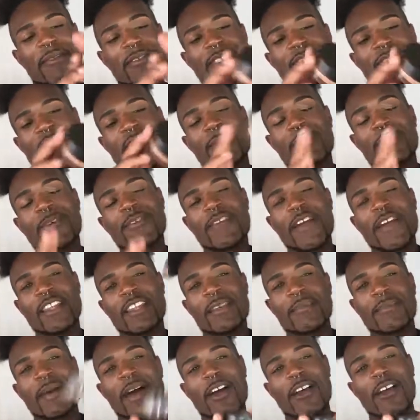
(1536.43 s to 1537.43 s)
Skin
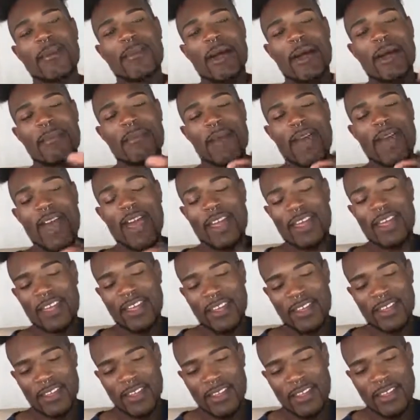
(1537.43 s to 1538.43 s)
Perfecting Powder by
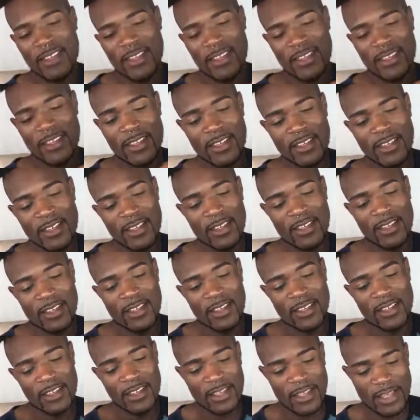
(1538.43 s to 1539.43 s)
MAC.
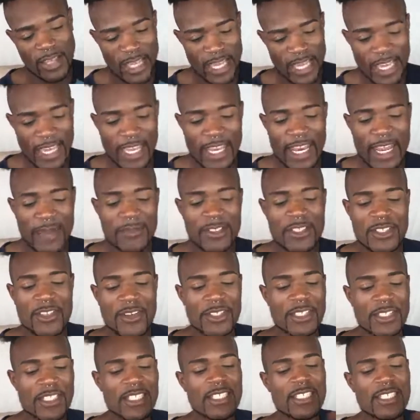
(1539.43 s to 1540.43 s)
And I'm just
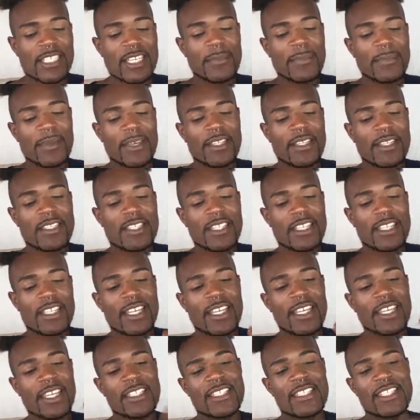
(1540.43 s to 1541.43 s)
going to dip into
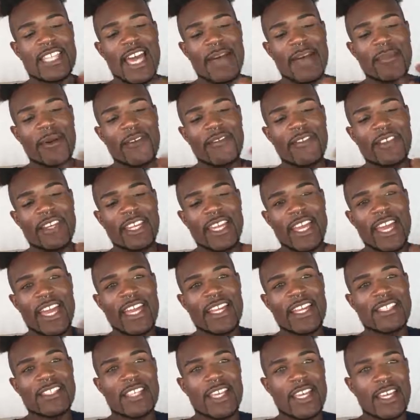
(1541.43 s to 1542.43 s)
this, tap off any
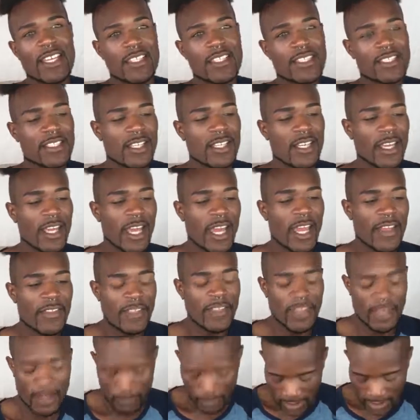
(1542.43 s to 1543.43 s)
excess, and
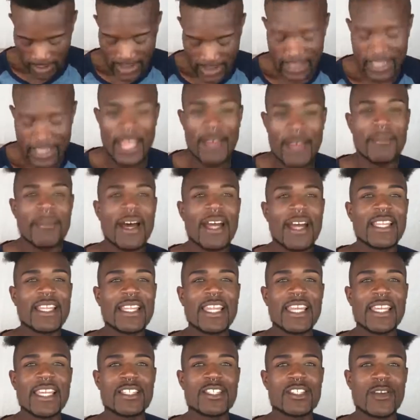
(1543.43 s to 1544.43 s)
then I'm gonna set my
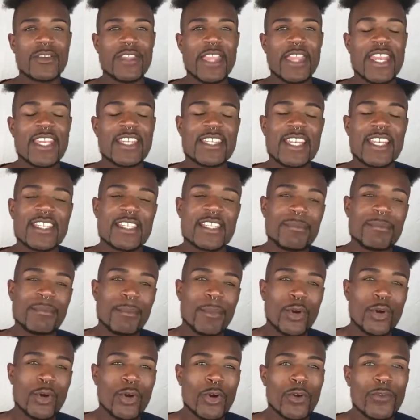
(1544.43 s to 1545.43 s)
lid so that it doesn't
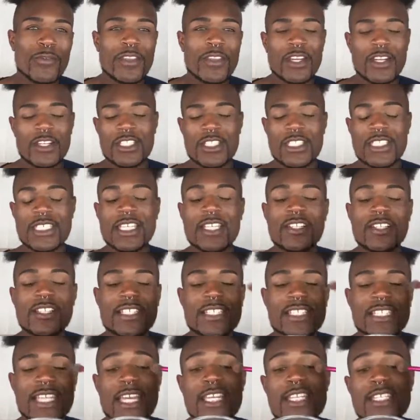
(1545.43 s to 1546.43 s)
move, the concealer
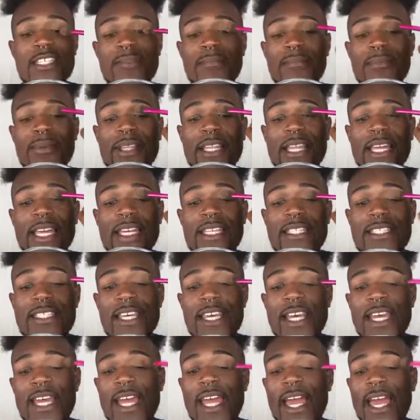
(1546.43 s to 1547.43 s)
stays in place,
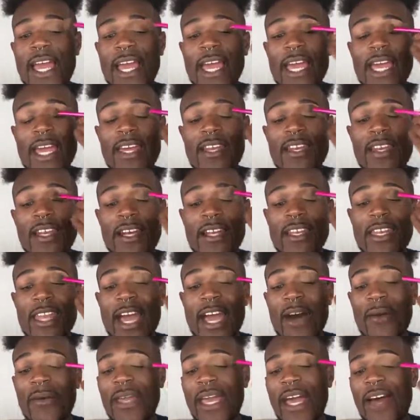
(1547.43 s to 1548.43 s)
and
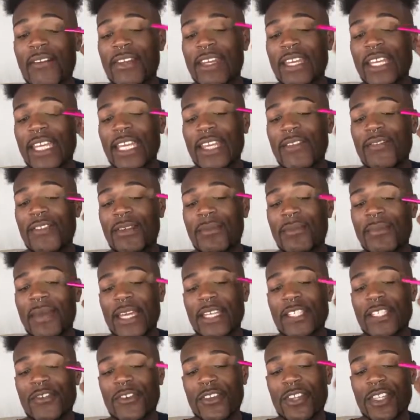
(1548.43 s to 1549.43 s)
now we have an even
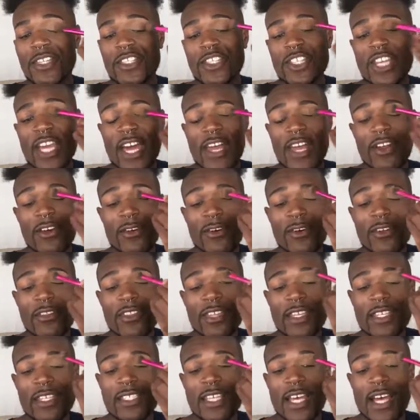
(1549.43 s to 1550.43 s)
base for the shadow on
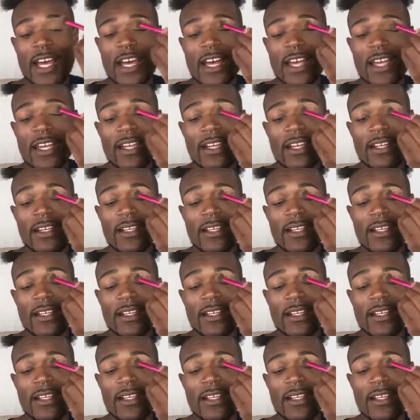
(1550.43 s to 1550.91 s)
this eye.